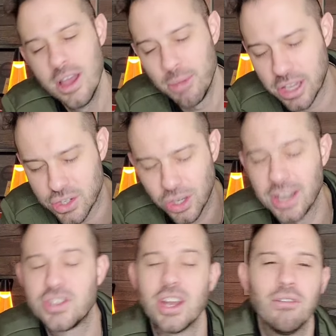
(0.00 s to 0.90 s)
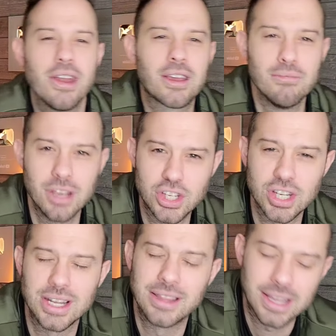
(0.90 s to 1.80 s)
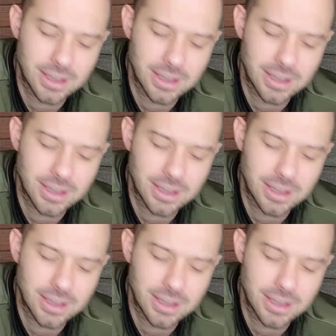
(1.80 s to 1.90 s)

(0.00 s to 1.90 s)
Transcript: because you're going to generate a commission and that